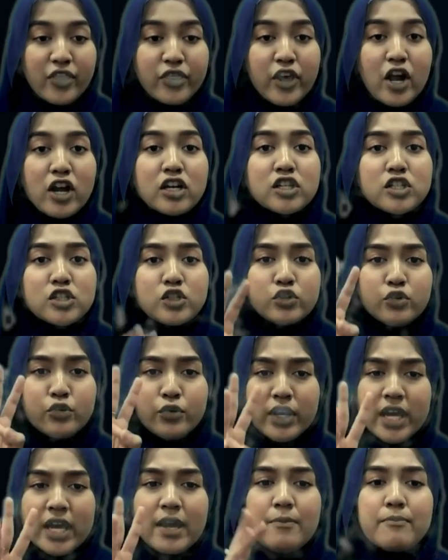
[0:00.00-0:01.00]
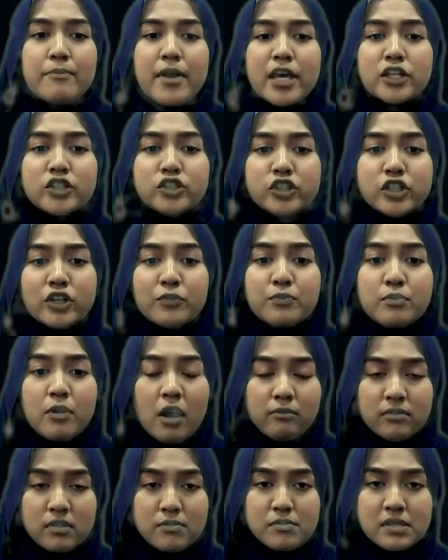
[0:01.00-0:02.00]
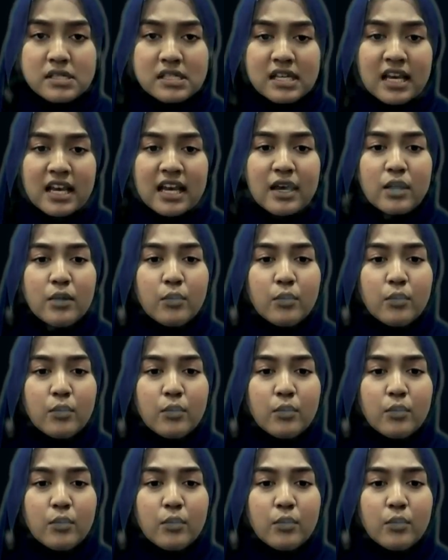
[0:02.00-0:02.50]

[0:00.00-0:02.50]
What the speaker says: that there are three major problems